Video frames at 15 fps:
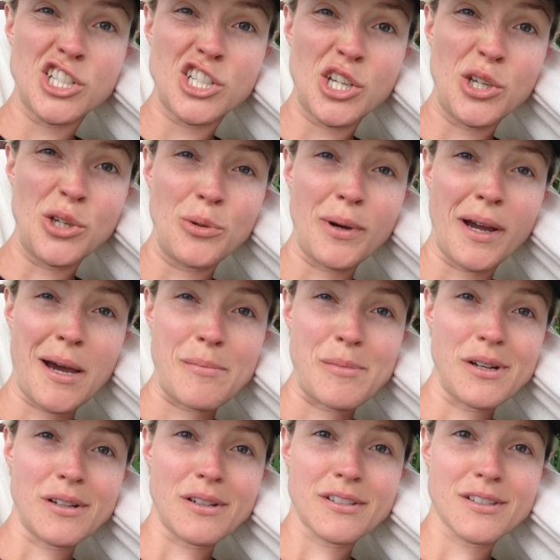2
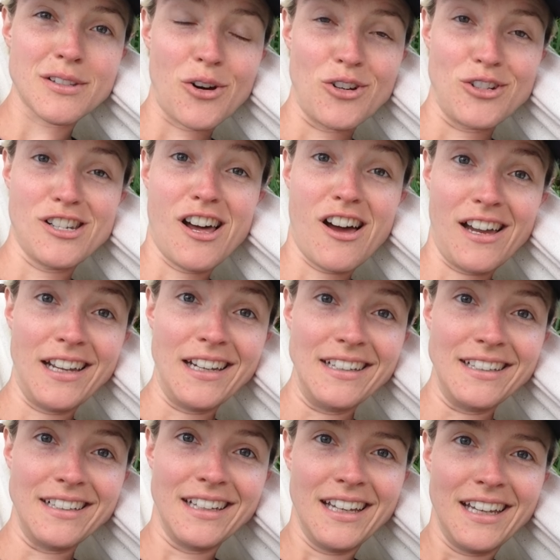hammocks
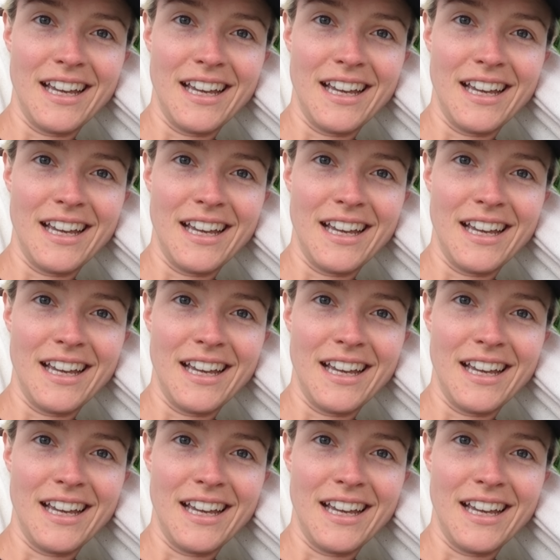online